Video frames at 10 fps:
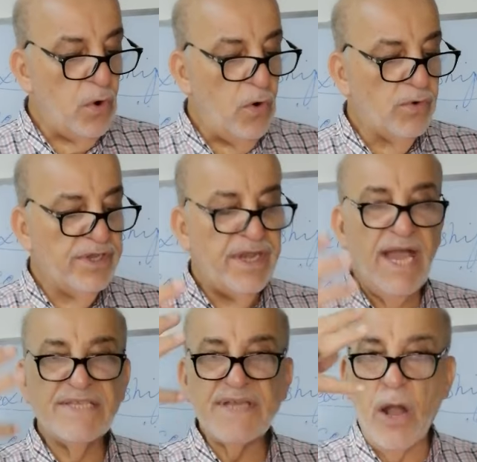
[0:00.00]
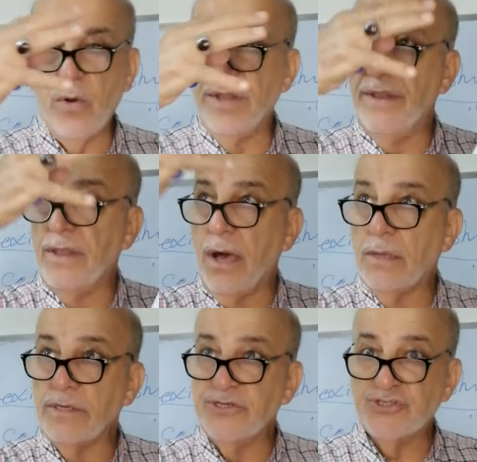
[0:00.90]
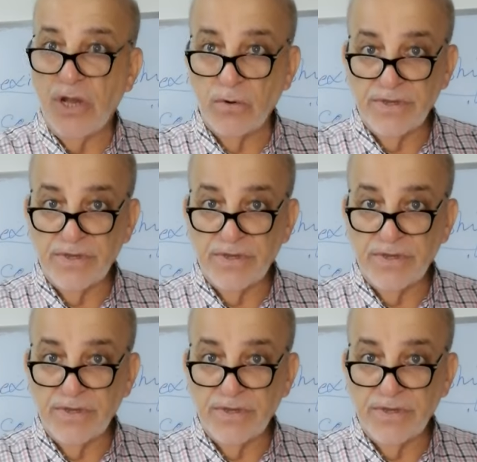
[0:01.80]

to organize our knowledge,